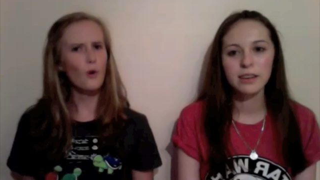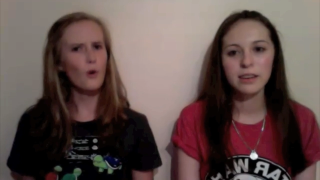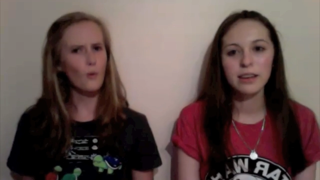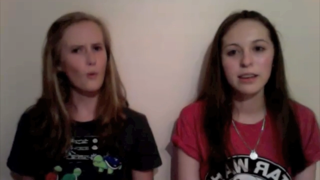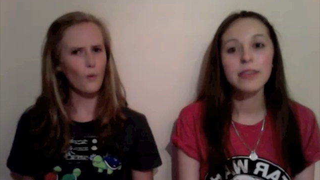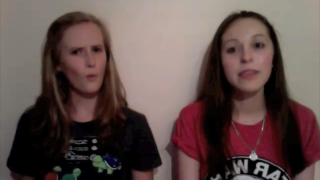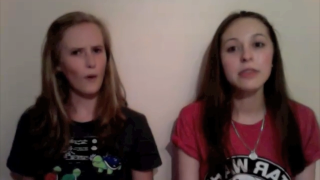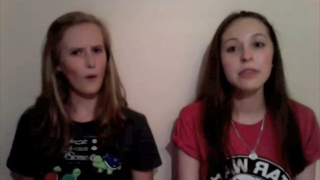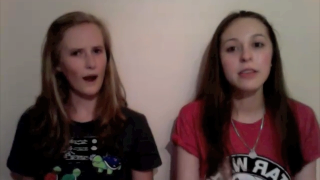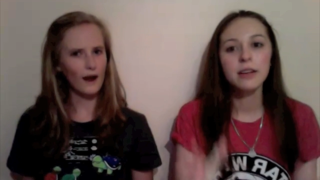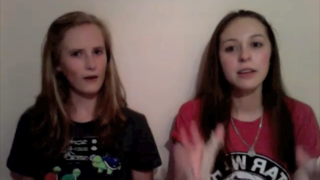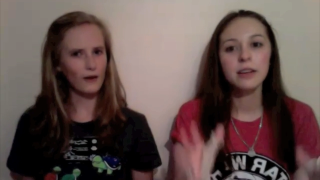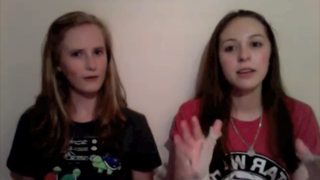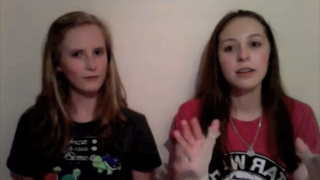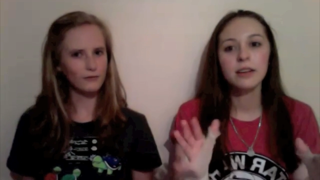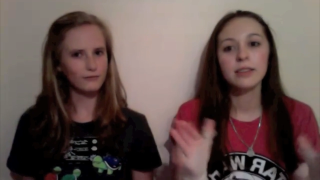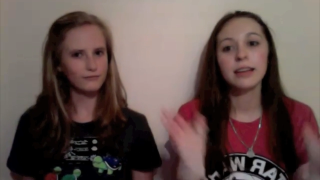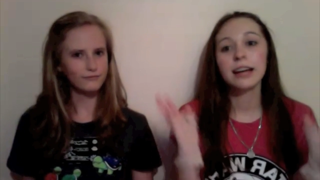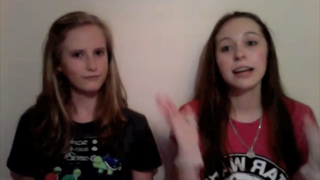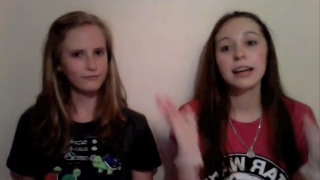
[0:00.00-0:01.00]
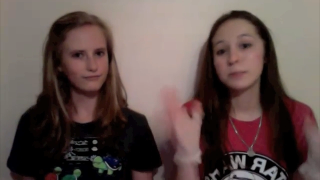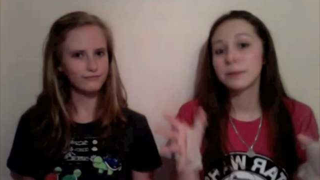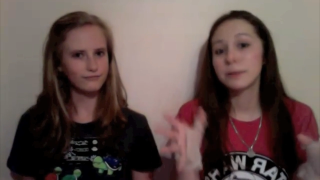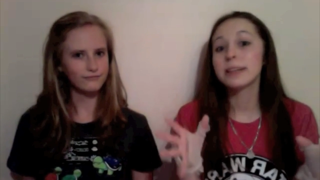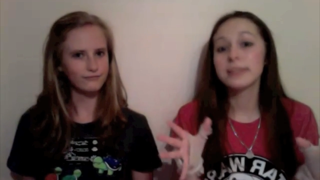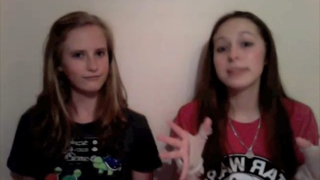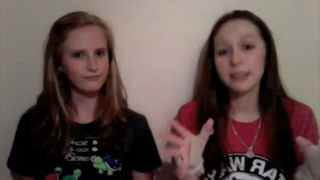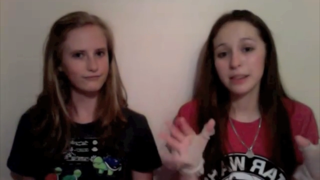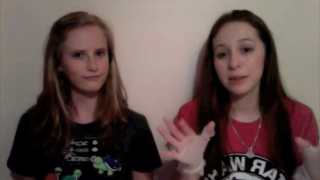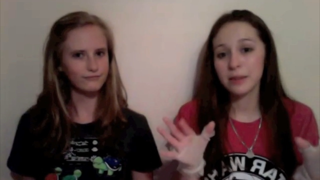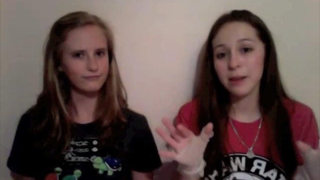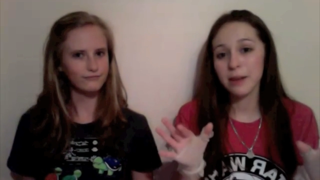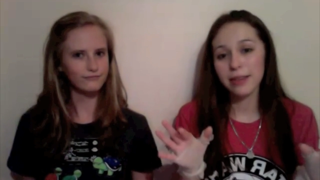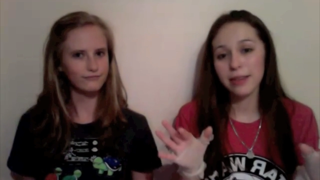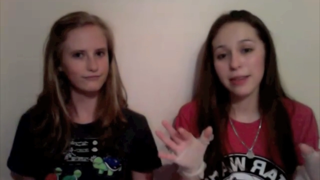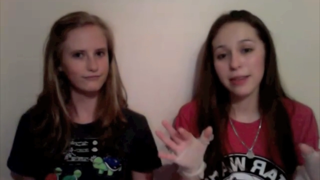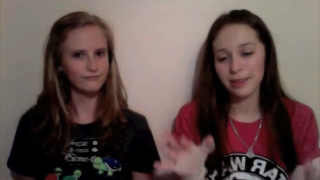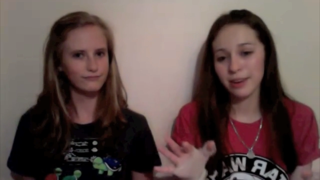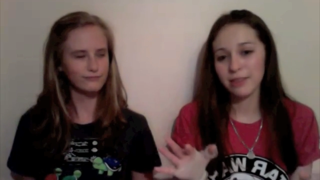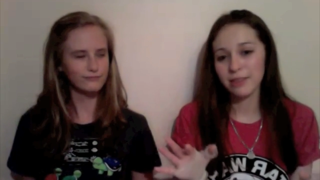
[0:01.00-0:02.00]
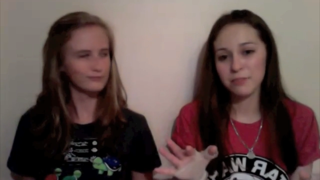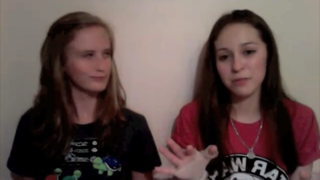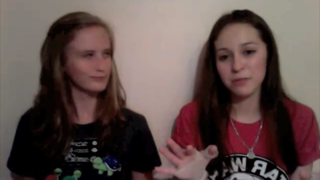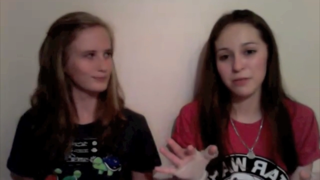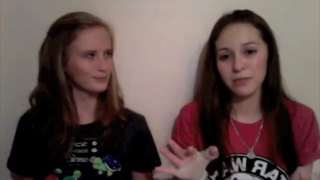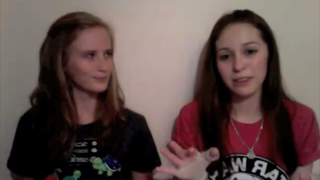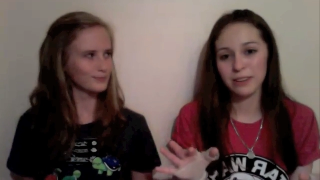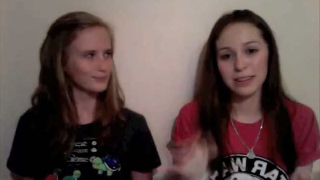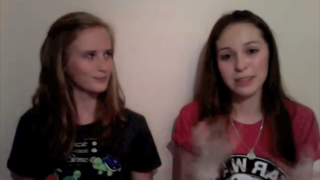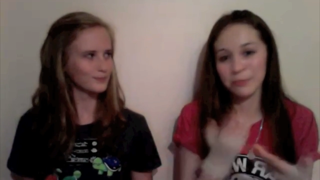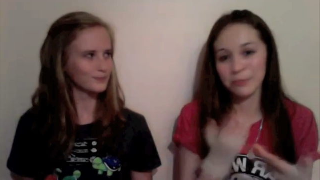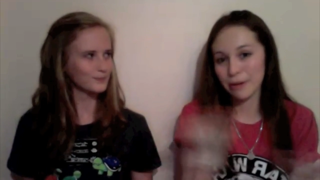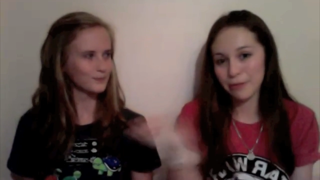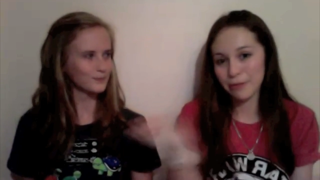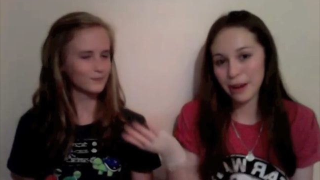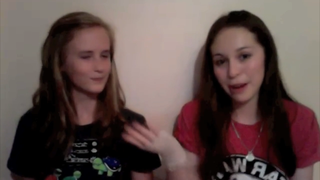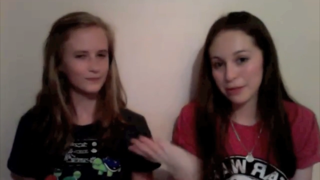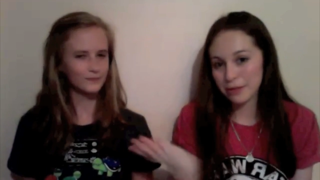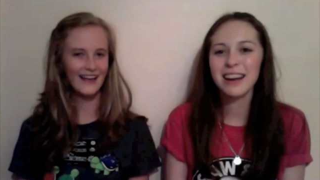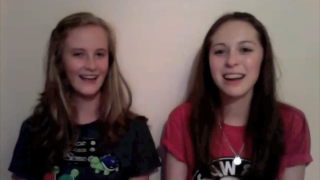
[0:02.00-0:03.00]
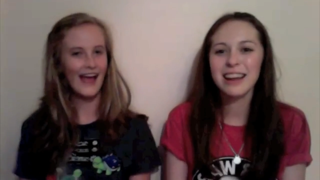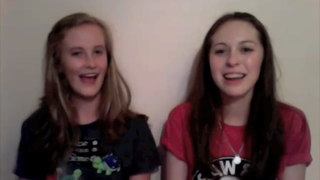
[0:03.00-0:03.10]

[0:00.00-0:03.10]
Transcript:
Speaker 1: And wow, that is basically why the third movie is my favorite.